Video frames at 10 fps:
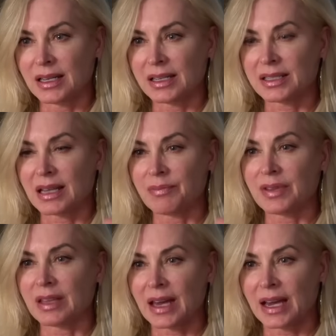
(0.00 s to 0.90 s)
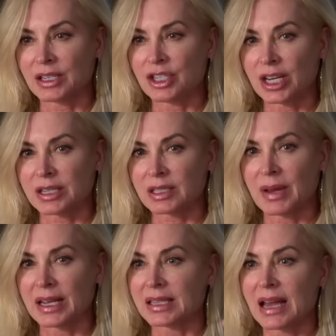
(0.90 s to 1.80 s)
is something that just
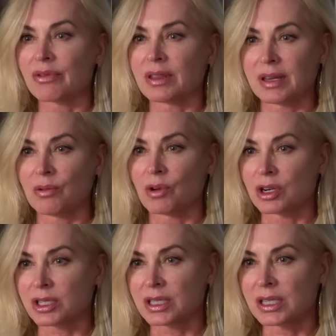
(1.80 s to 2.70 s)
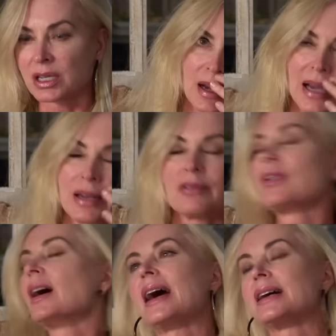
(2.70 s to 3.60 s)
makes everything worse, kind
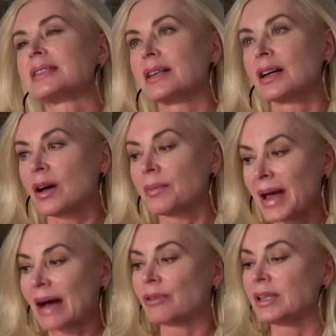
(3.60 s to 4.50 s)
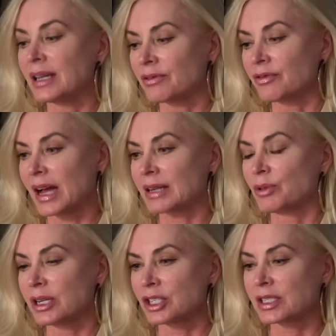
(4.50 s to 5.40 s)
of has a compounding effect
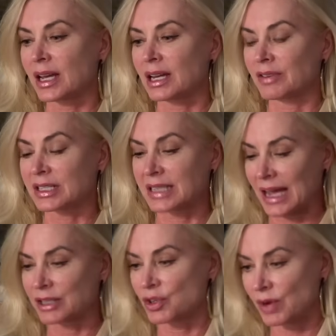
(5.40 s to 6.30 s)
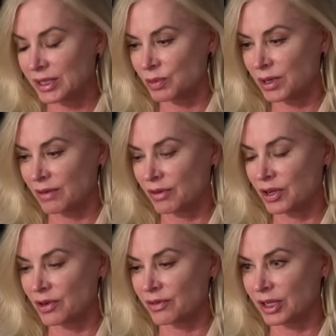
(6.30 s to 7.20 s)
where it just kind of exaggerates whatever
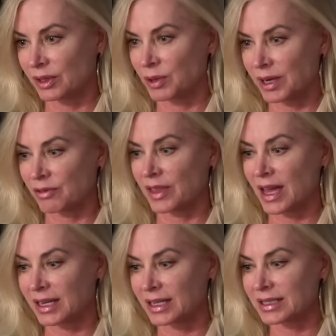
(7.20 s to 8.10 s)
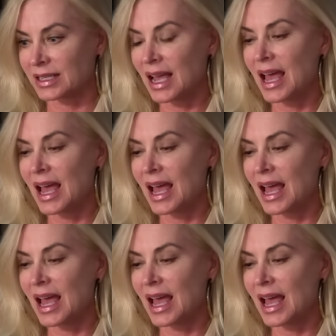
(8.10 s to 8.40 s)
you're feeling, whatever that is.